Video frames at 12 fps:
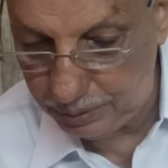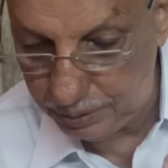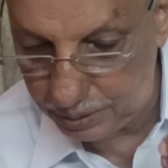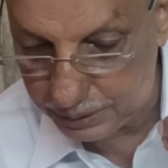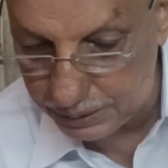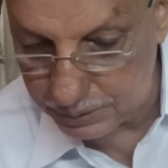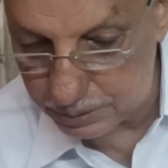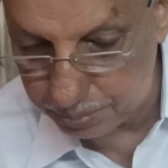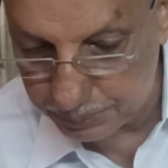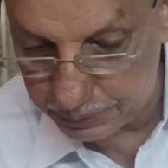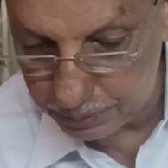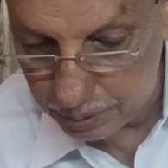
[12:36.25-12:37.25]
against
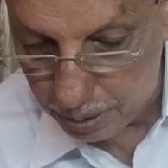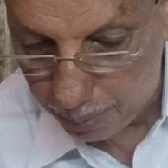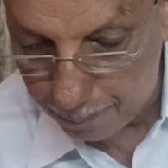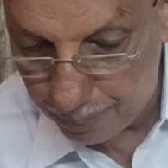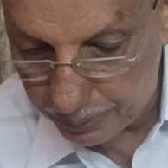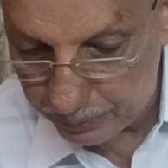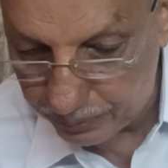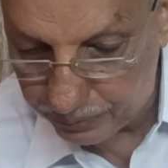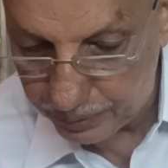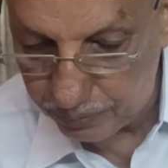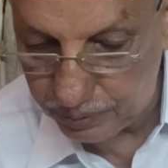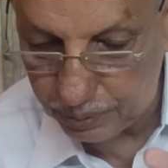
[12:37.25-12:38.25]
me. But your
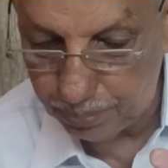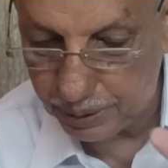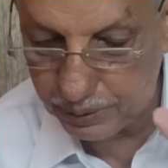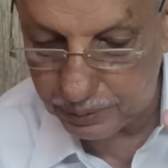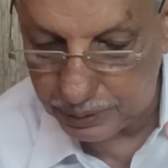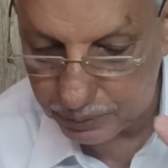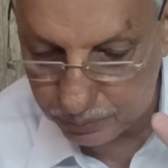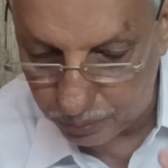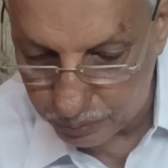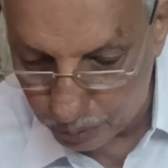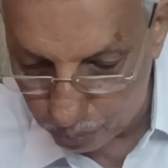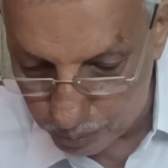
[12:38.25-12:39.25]
servant meditates
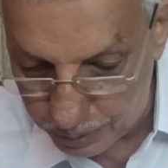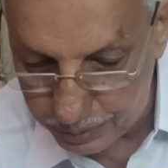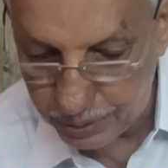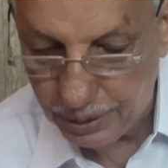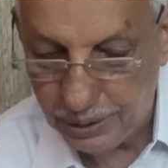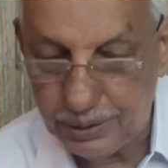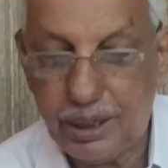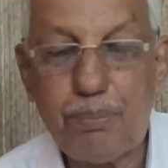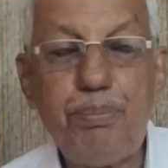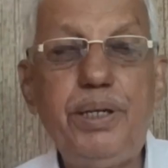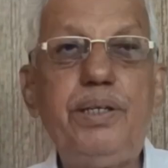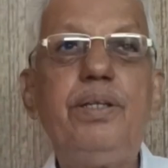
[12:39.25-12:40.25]
on your word. That
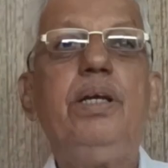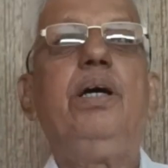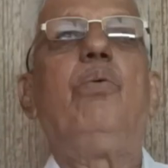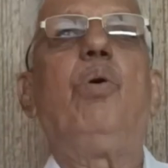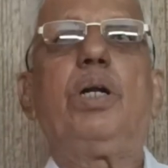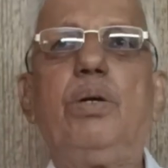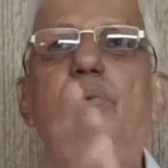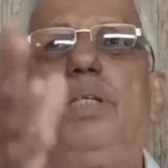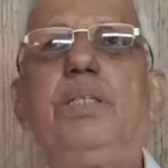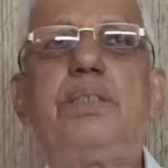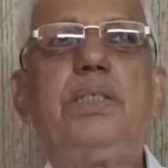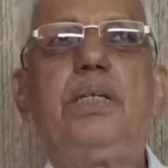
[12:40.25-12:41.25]
means whatever
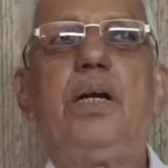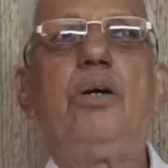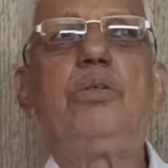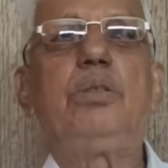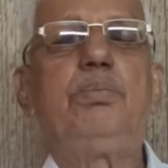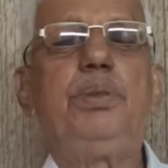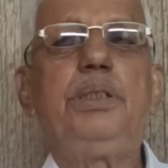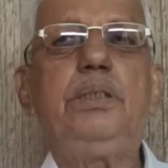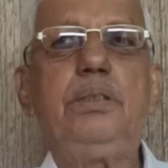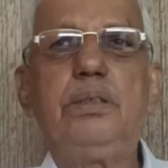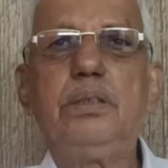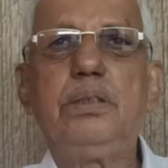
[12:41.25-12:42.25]
they say around
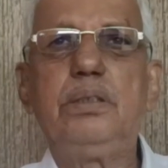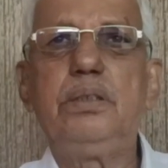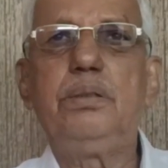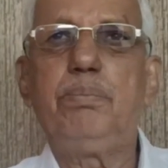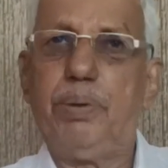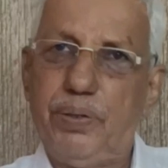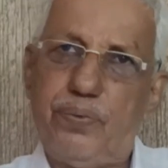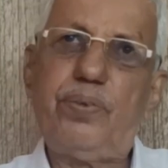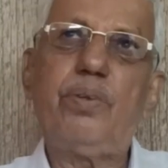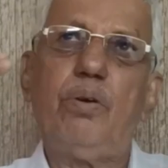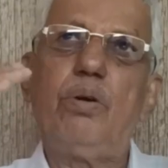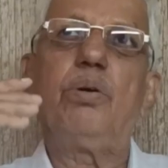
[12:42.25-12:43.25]
me,
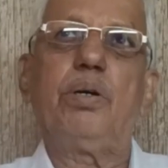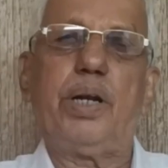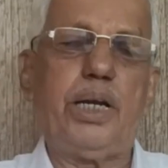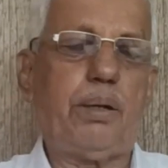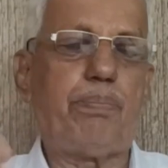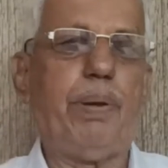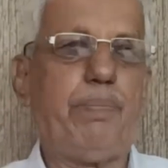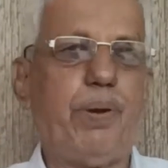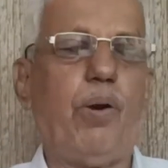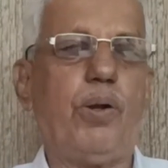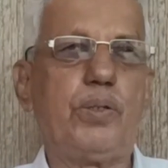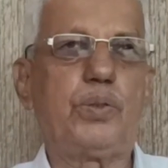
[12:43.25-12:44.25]
princes are great people
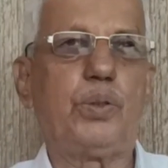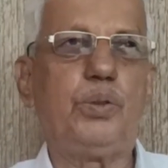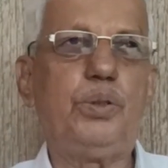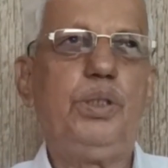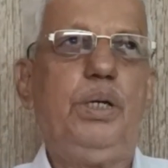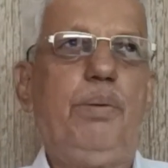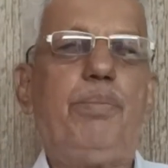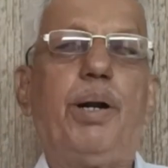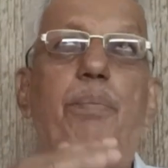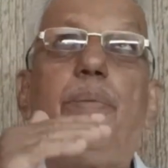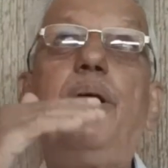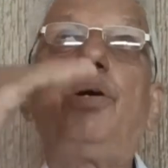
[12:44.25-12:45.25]
also,
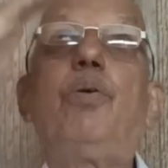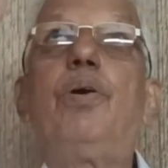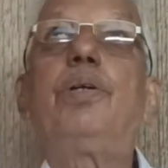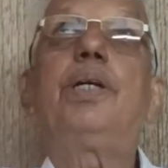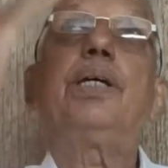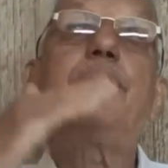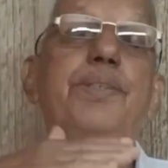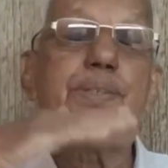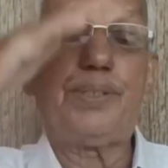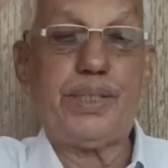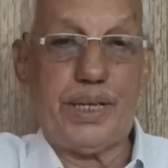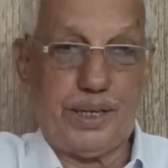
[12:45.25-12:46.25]
but my contact
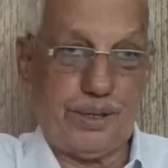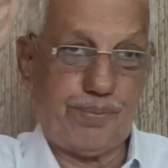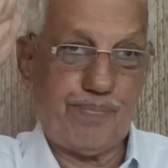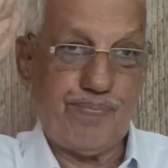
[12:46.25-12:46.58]
is there.